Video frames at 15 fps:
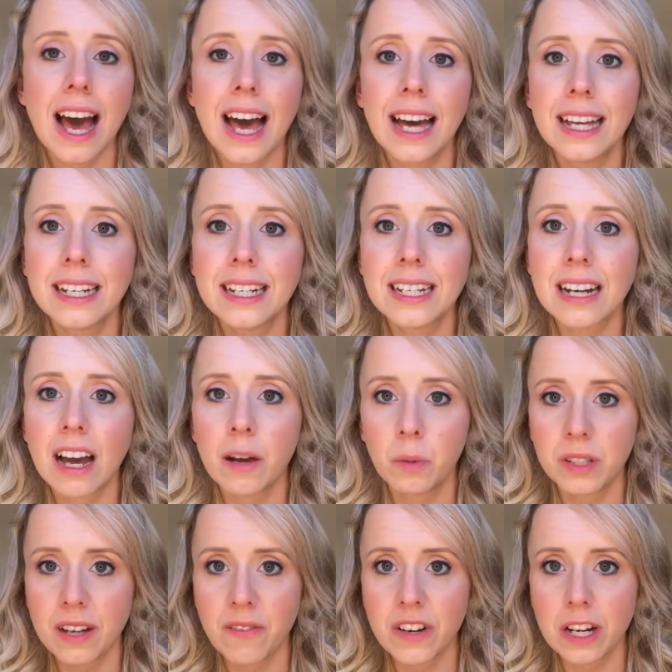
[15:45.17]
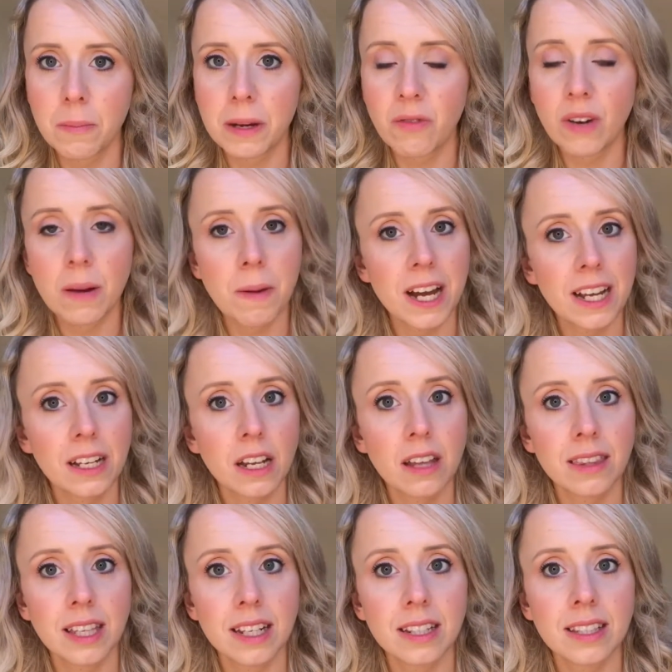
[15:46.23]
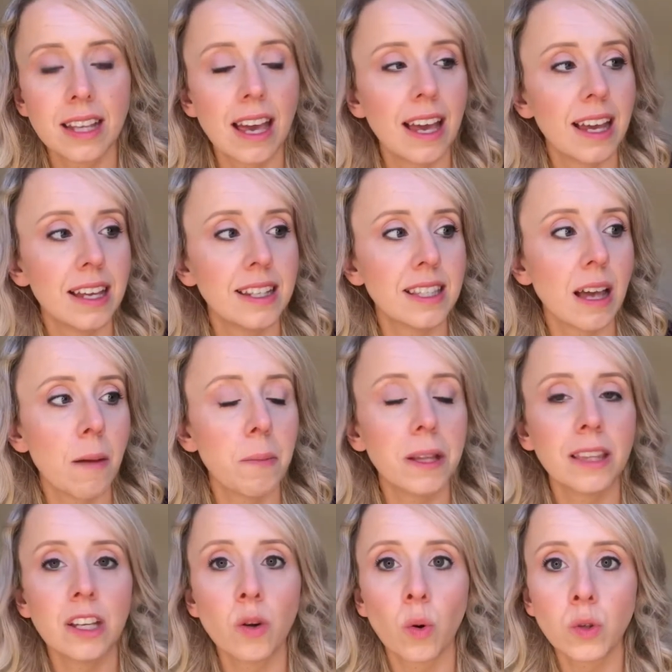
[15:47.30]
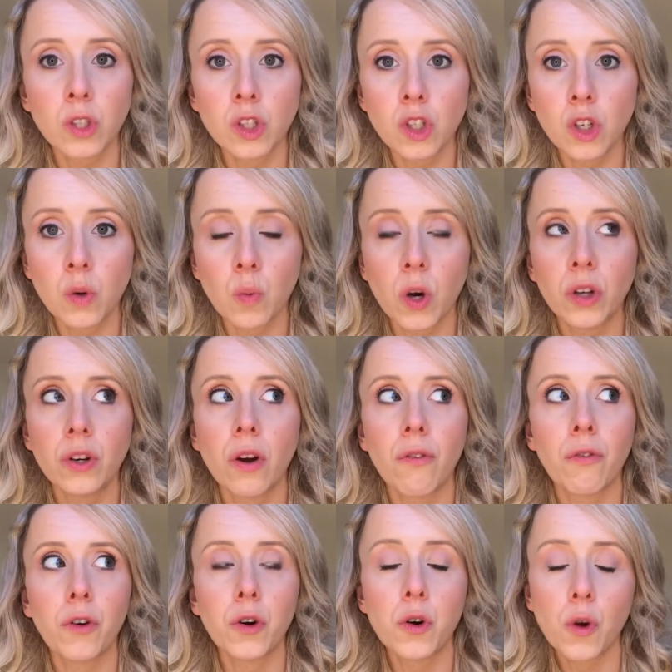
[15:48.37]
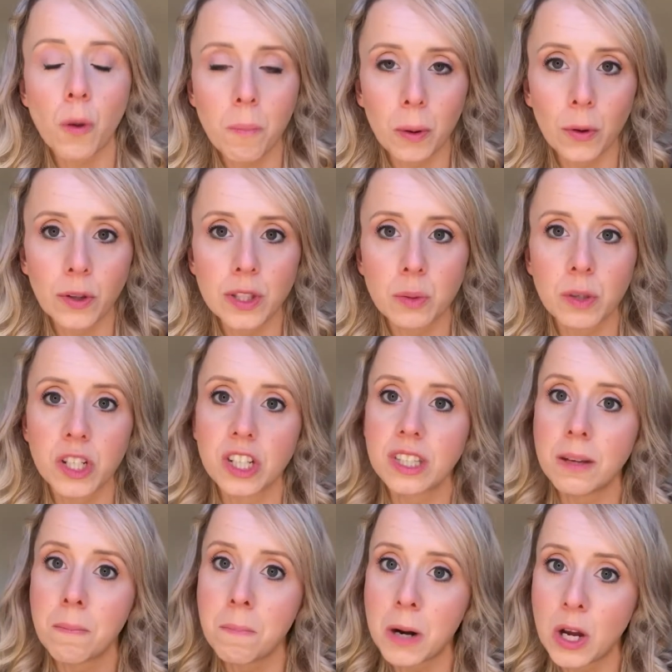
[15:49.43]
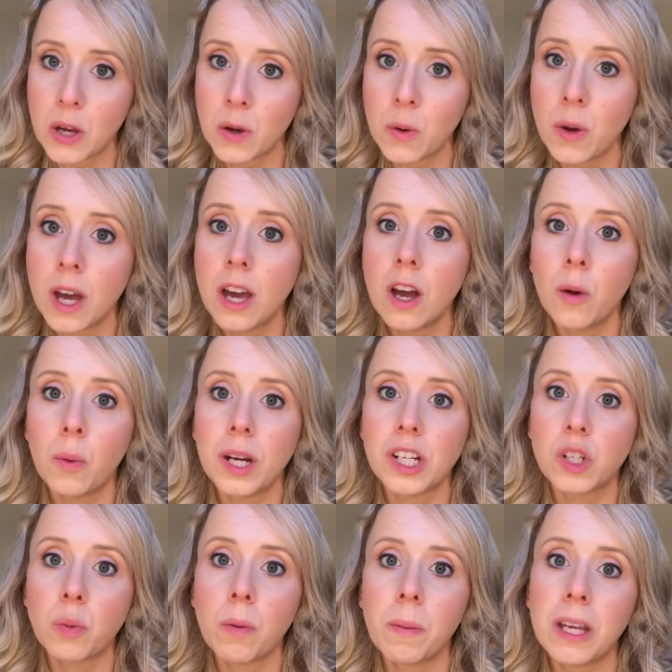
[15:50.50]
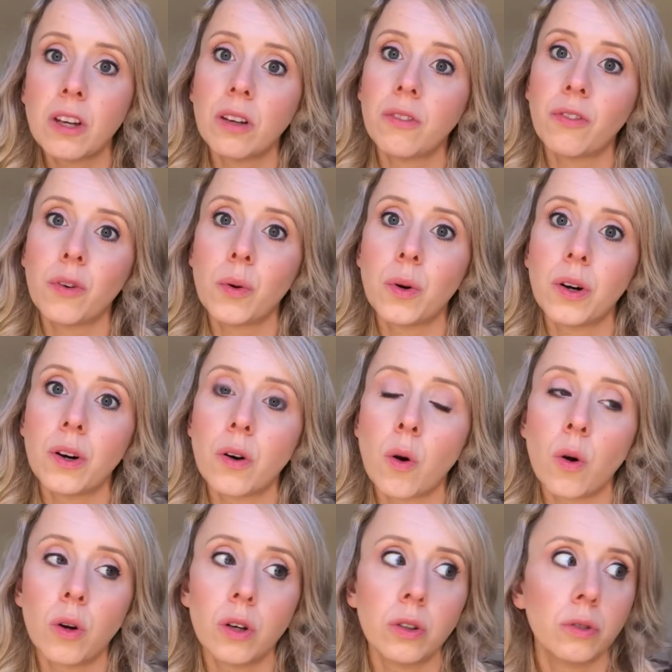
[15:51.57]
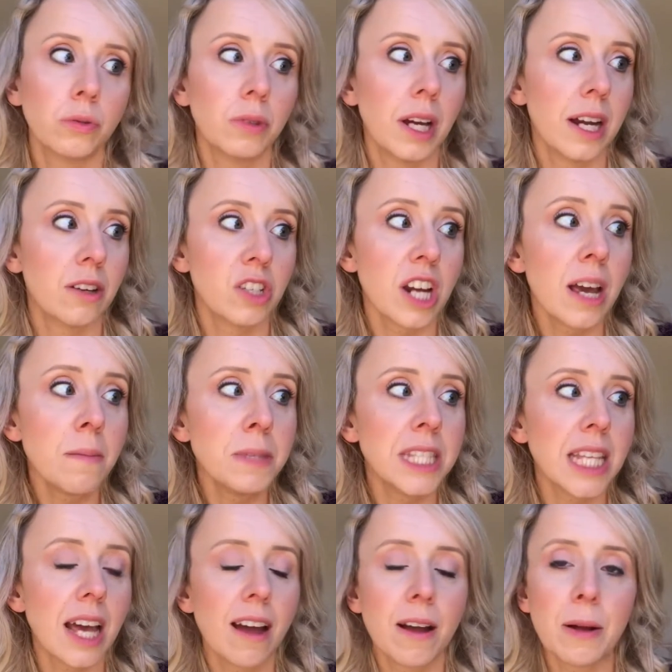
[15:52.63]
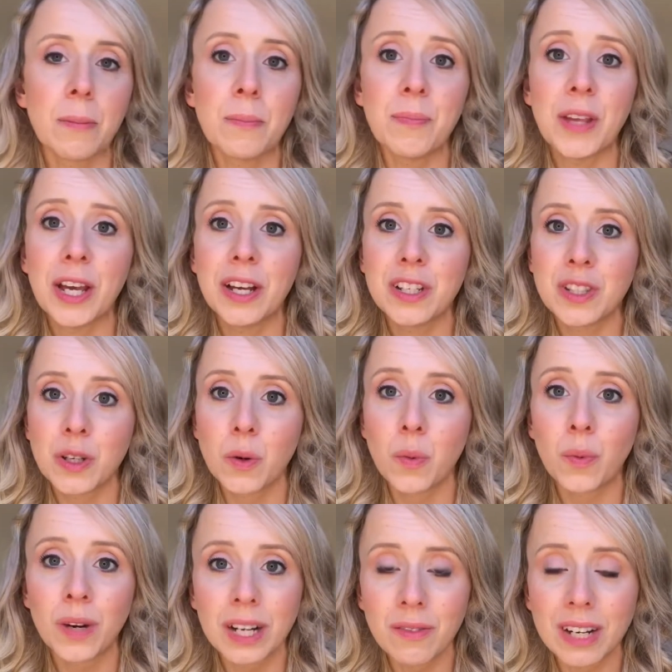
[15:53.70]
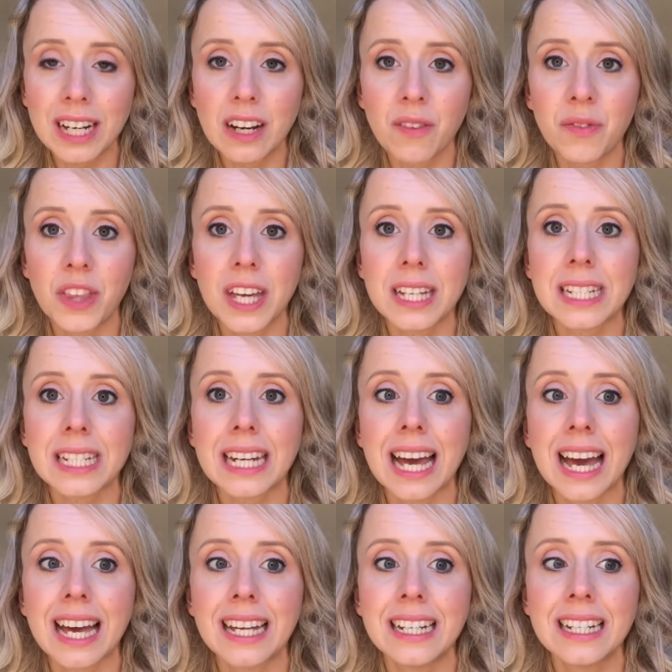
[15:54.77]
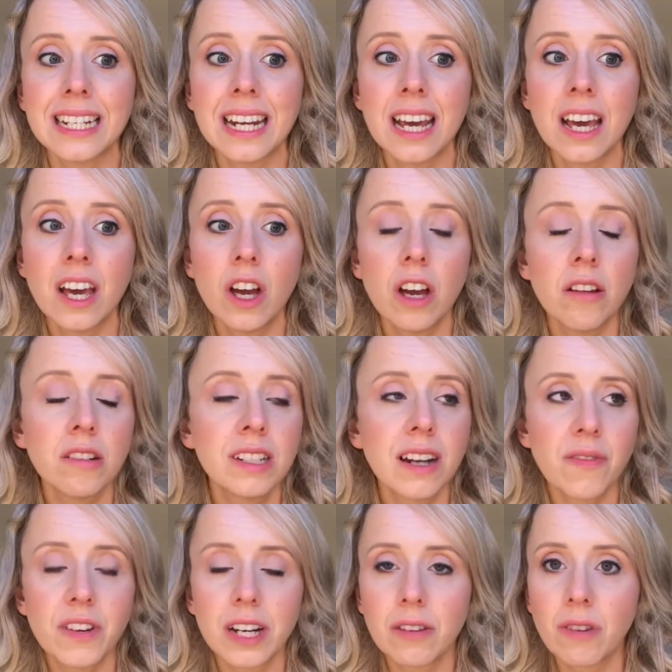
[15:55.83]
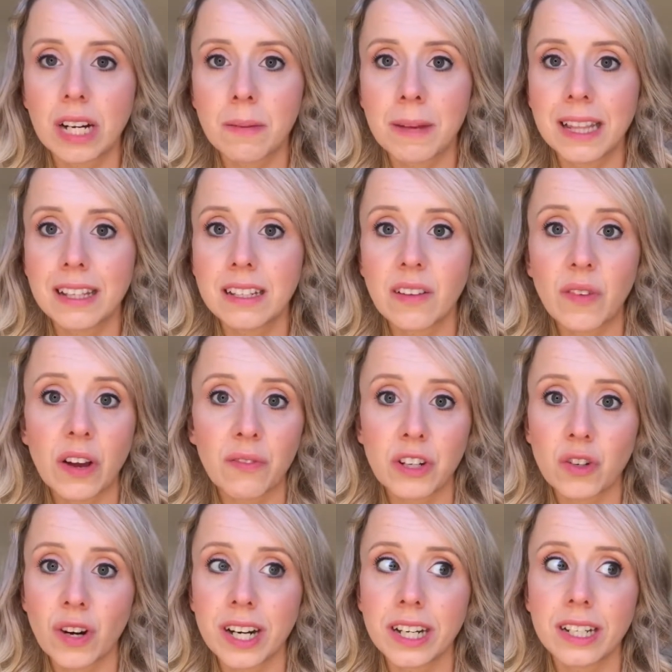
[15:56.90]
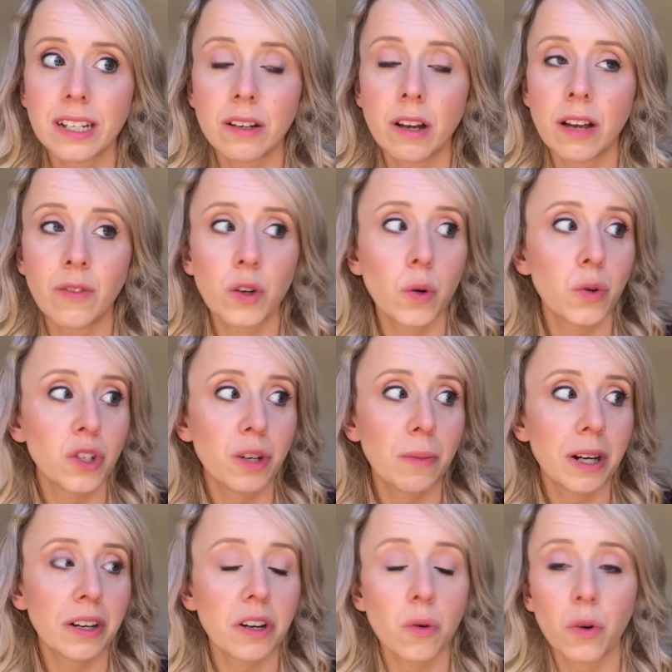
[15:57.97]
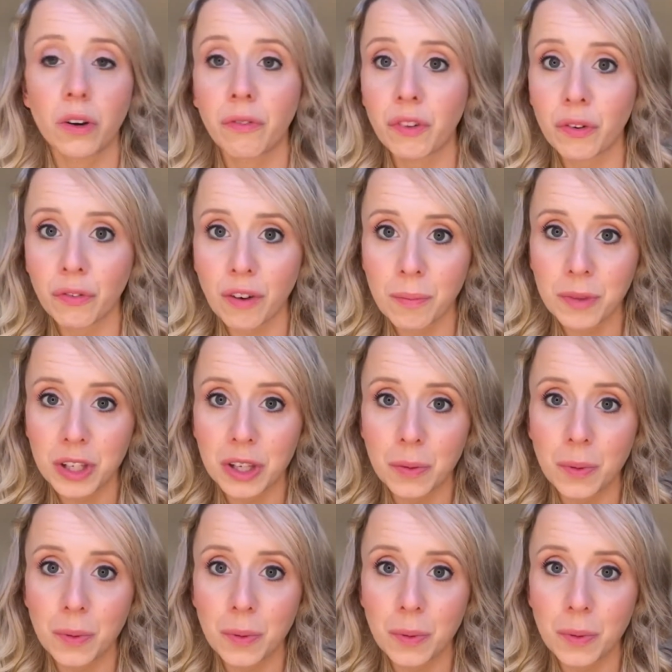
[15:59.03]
and I will definitely be rebuying this ASAP. They also do one for not blondes, which is in blue, which would be good for all hair types. So really, really love that, and definitely recommend this if you haven't tried it. If you're going to America, or if you're from the